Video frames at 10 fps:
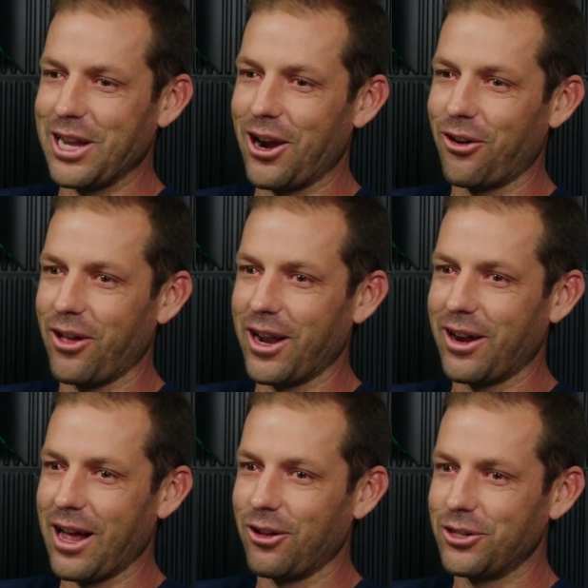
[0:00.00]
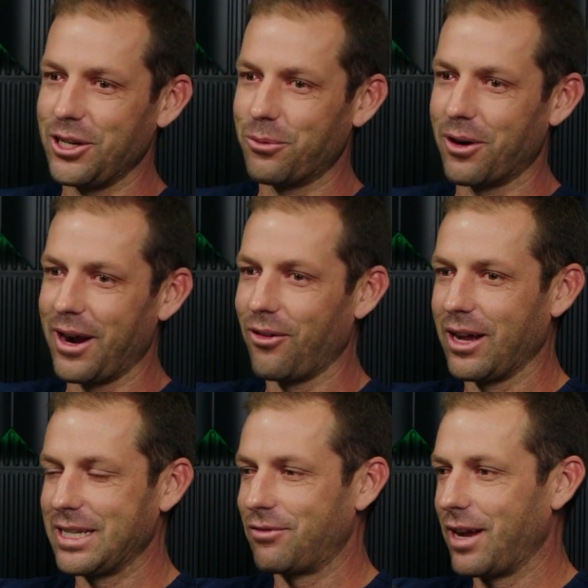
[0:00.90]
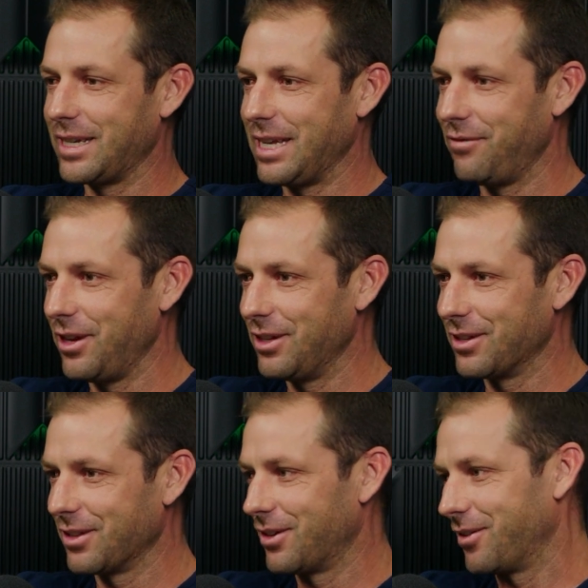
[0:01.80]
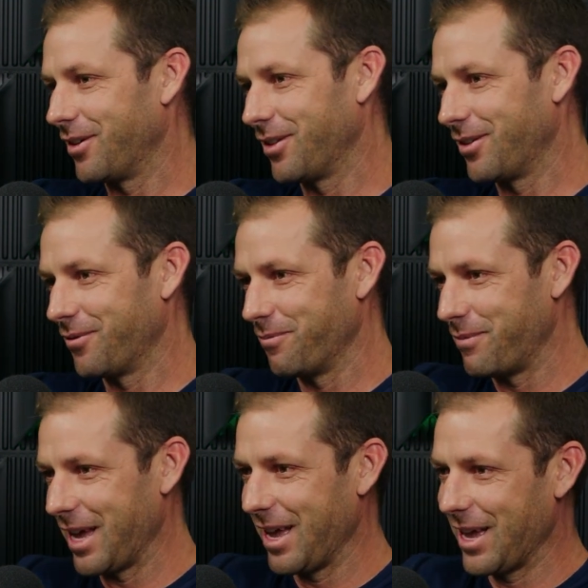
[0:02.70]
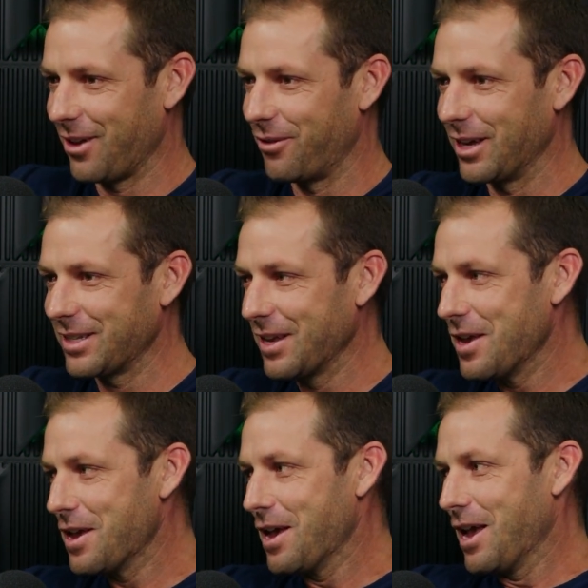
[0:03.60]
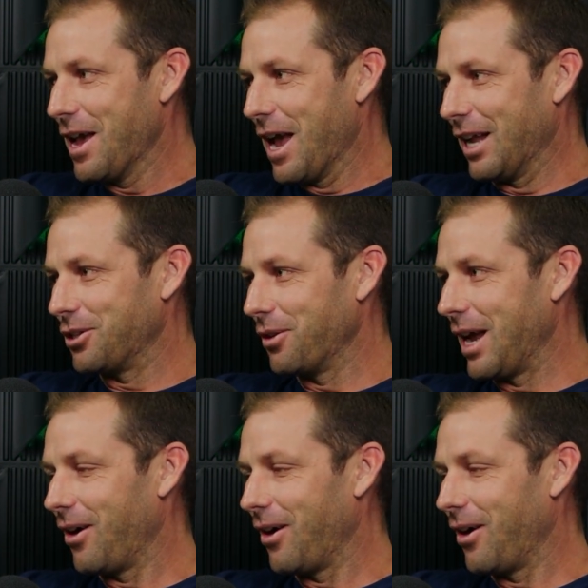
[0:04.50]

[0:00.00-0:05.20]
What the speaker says: airline analogy where airlines never had TVs on their headrests. And so now